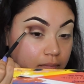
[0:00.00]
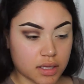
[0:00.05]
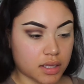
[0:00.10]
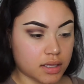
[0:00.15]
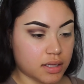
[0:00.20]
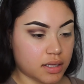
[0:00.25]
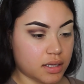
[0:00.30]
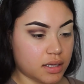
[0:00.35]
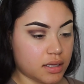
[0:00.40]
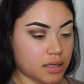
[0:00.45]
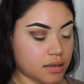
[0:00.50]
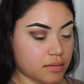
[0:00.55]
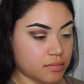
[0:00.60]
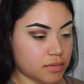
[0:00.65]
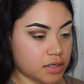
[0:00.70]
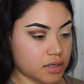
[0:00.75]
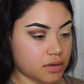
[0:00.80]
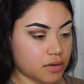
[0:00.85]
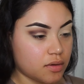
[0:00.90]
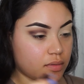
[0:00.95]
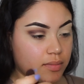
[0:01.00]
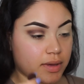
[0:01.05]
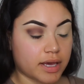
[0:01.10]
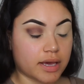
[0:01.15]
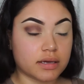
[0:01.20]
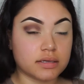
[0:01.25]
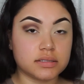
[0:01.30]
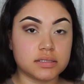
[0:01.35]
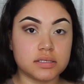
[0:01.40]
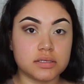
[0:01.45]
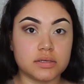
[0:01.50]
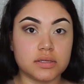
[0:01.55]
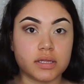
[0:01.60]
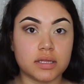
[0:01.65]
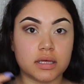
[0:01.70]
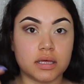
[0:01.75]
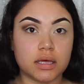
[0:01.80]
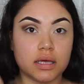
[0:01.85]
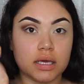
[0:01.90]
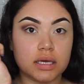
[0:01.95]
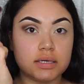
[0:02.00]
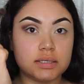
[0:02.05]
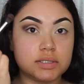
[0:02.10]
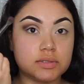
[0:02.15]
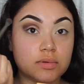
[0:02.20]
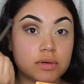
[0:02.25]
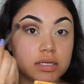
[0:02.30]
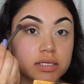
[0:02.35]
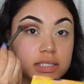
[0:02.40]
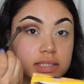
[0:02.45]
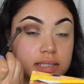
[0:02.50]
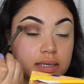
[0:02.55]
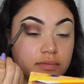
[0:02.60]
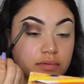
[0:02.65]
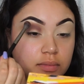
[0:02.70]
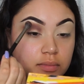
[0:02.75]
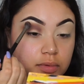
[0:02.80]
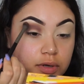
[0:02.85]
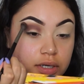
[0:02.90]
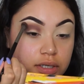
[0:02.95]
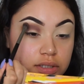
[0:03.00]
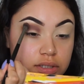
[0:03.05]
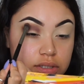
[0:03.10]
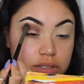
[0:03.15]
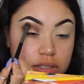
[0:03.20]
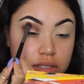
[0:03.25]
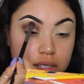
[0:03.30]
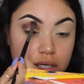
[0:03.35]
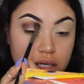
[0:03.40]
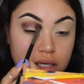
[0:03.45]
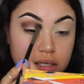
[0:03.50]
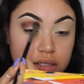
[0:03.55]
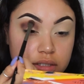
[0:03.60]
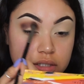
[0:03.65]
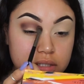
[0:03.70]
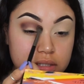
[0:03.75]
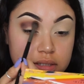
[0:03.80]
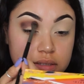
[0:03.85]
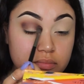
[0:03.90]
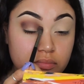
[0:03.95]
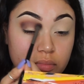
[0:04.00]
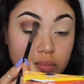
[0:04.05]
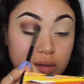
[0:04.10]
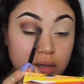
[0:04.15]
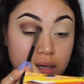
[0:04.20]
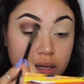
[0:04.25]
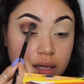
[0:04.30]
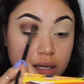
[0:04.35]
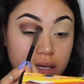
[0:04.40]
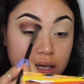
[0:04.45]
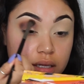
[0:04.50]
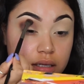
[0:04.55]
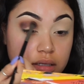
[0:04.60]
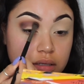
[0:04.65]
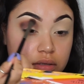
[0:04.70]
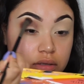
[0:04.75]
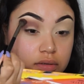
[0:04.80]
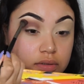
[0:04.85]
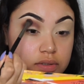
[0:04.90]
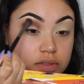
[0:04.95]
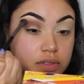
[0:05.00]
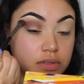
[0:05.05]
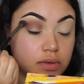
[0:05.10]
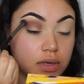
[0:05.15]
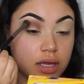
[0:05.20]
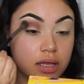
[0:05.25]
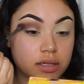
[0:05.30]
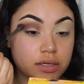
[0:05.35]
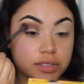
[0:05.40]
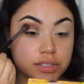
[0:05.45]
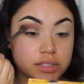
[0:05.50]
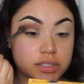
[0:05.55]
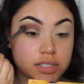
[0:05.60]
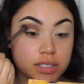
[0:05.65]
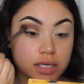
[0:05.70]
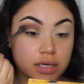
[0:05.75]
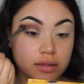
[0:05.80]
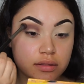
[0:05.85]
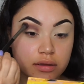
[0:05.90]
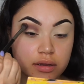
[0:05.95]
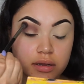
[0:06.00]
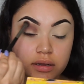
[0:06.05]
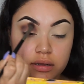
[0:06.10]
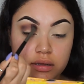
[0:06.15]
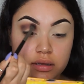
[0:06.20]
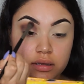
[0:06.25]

And then I'm going to go back to the E27 brush and just blend those two colors together.